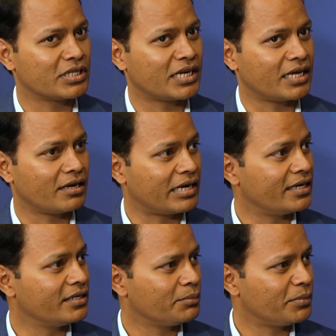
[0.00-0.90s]
that I
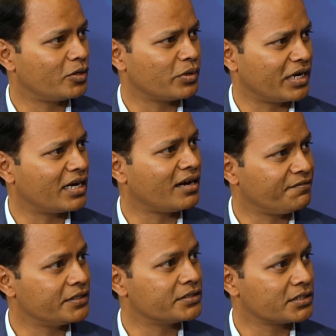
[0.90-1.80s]
read about one and a
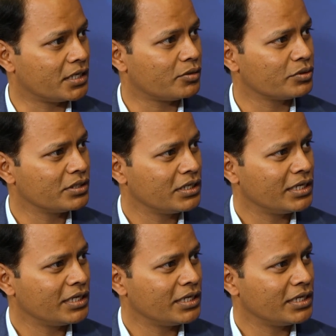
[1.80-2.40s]
half years ago